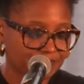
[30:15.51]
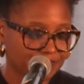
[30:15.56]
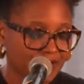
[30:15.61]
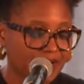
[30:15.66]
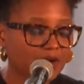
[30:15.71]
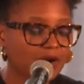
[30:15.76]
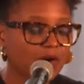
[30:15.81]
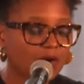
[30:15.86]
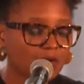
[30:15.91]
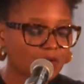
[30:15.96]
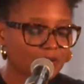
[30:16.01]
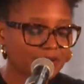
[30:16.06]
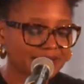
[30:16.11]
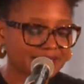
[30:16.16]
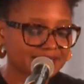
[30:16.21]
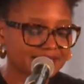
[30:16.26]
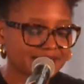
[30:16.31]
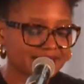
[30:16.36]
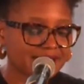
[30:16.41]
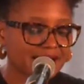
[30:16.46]
I
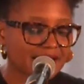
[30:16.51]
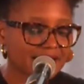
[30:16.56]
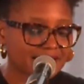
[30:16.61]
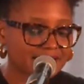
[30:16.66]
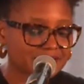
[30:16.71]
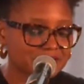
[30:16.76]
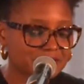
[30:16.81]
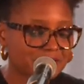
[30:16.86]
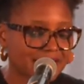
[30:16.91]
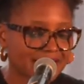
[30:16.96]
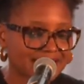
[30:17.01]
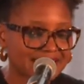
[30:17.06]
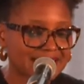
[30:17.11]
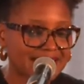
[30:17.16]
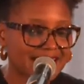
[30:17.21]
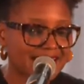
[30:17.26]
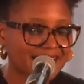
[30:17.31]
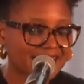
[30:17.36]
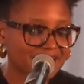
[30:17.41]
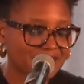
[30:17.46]
always signed my
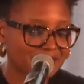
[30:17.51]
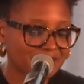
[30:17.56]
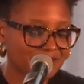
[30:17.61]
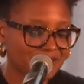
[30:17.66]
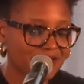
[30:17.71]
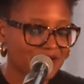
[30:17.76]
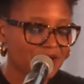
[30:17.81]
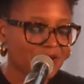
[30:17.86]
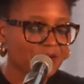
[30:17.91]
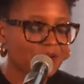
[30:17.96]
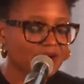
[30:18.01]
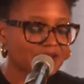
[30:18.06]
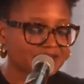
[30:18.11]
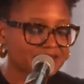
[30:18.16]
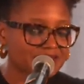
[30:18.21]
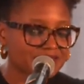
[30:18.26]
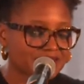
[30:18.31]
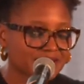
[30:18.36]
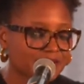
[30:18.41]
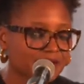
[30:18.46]
name while
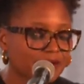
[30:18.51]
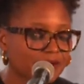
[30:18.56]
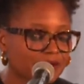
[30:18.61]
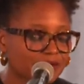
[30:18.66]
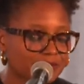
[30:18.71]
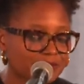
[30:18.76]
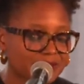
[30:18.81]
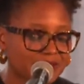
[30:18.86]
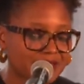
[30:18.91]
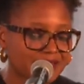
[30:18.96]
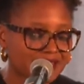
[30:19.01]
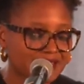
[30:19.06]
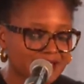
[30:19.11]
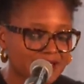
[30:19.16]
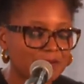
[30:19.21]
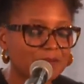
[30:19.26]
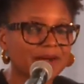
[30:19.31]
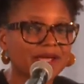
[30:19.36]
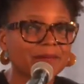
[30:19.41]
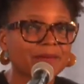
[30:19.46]
in the Army
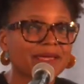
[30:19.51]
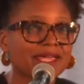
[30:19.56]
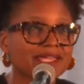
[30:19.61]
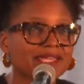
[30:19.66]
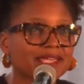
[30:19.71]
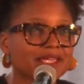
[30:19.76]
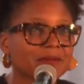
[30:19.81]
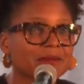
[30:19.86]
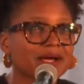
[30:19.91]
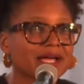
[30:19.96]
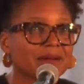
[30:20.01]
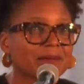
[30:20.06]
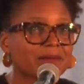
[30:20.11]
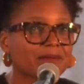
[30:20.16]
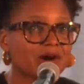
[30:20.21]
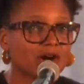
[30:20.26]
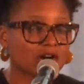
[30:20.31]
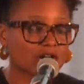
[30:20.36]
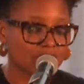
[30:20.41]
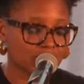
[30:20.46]
by making my
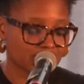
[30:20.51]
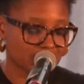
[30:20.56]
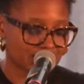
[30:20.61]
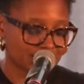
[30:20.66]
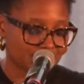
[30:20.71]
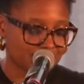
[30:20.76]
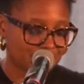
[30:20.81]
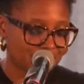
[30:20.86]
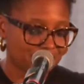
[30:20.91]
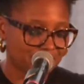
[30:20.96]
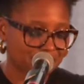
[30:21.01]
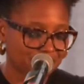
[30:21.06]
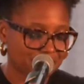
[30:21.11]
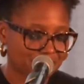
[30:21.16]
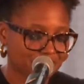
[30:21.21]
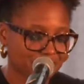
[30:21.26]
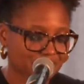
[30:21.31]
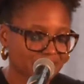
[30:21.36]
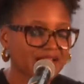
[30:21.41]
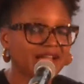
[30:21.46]
mark.
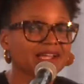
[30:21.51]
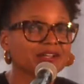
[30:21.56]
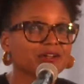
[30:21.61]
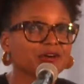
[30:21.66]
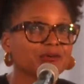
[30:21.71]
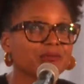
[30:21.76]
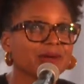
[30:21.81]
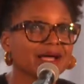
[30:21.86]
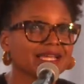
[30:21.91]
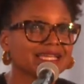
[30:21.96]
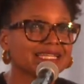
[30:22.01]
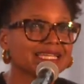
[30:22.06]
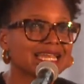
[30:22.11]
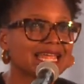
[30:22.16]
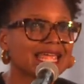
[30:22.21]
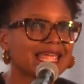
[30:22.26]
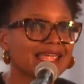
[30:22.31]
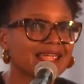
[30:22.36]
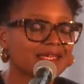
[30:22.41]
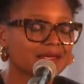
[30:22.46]
I know my
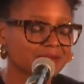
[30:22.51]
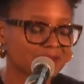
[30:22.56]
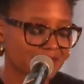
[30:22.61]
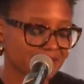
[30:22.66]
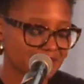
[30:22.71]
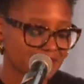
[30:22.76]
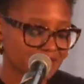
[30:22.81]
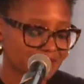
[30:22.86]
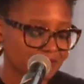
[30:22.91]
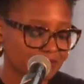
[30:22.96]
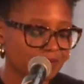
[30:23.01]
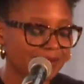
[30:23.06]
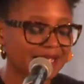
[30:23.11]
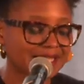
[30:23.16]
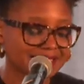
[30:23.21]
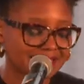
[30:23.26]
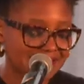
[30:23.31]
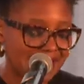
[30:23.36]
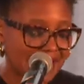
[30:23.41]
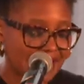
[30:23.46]
name
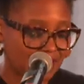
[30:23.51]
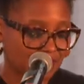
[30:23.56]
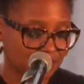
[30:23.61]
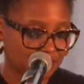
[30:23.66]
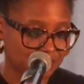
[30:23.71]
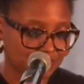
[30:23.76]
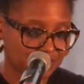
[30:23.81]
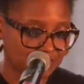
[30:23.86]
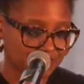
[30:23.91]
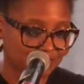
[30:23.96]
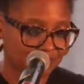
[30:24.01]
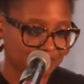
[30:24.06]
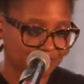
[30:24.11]
by sound.